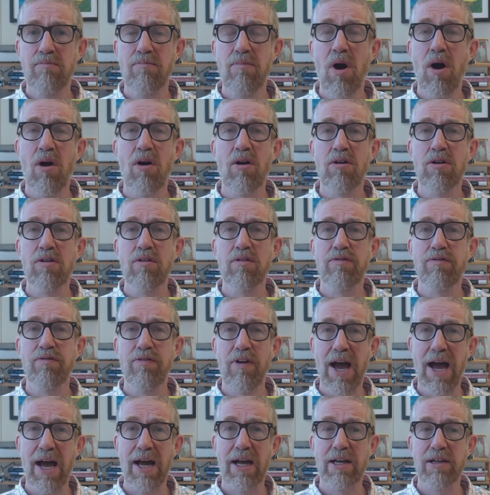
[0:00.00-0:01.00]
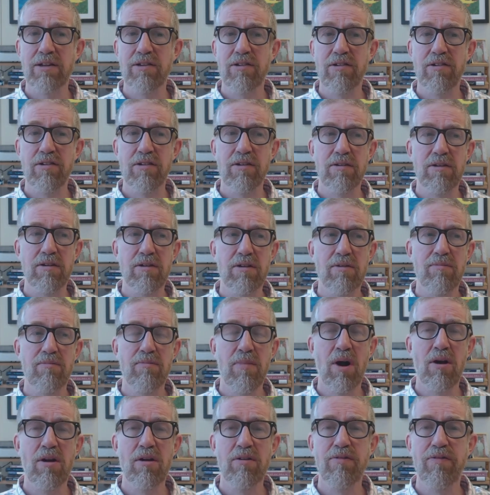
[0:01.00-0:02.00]
moral facts.
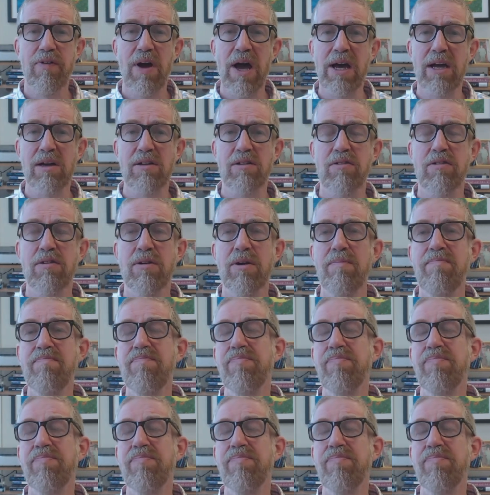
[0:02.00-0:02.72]
Moral facts.